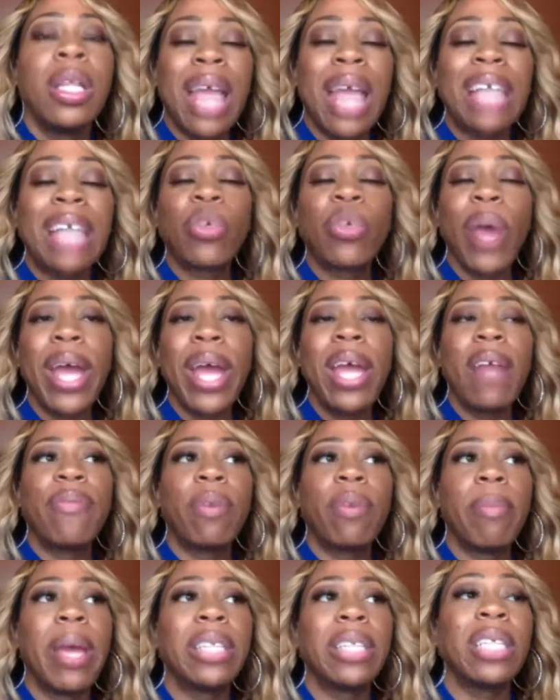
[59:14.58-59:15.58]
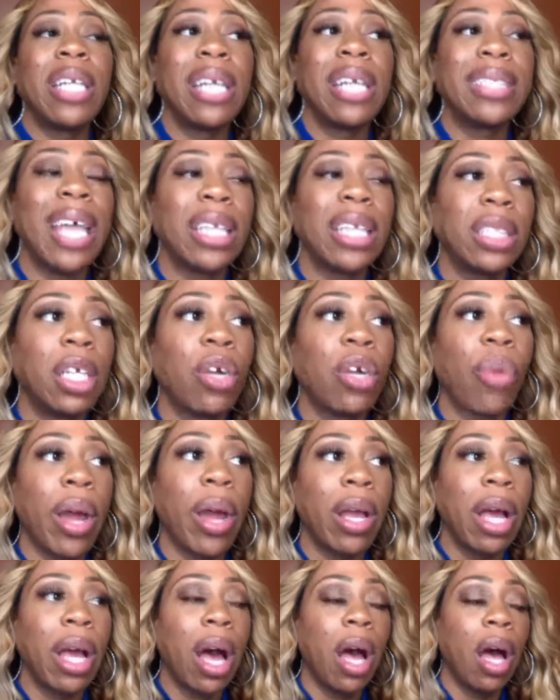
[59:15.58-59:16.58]
That's great information. That's actually a
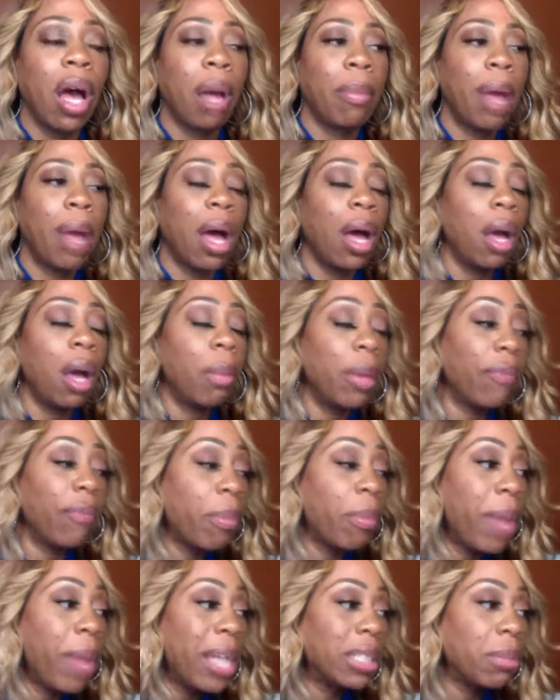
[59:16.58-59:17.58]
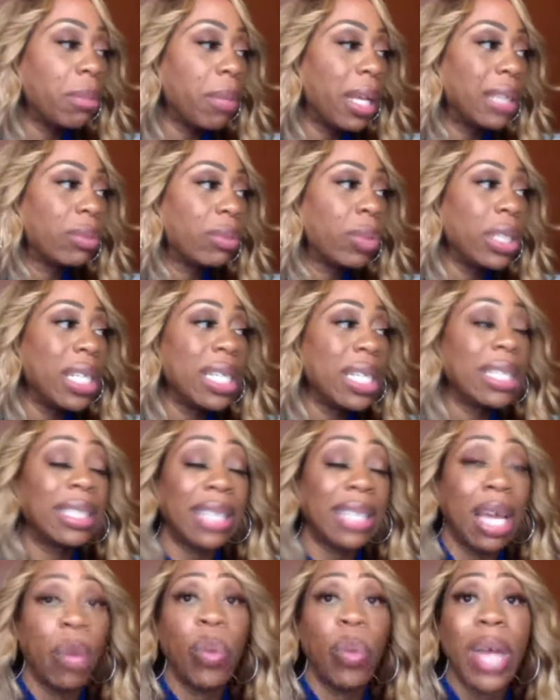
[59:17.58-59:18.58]
great information because we did the
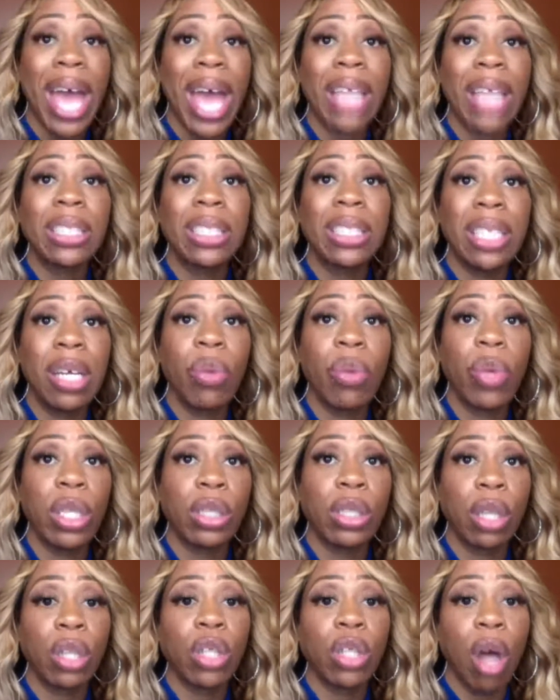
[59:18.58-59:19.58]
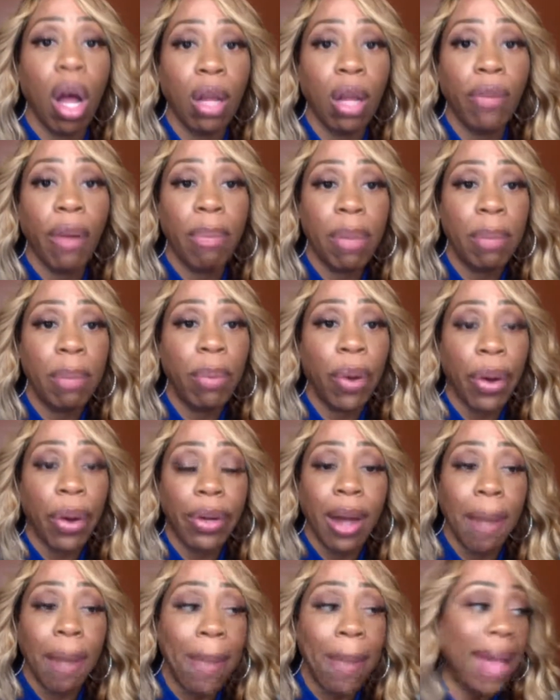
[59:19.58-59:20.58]
same. We actually did research all of our people on
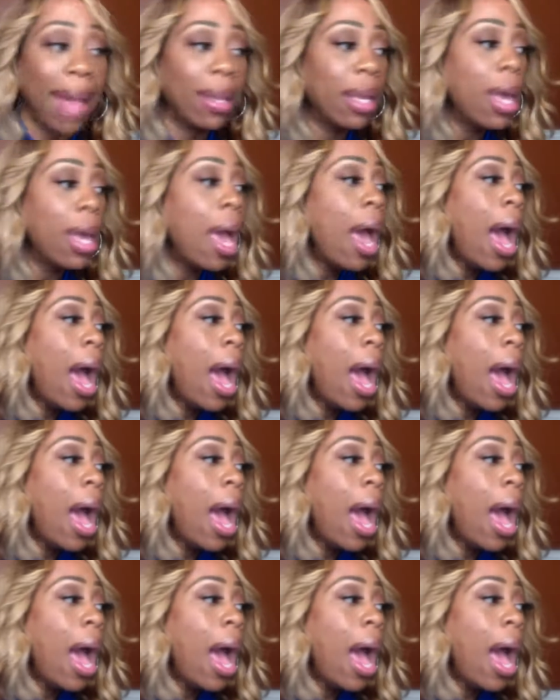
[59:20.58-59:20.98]
our ballot.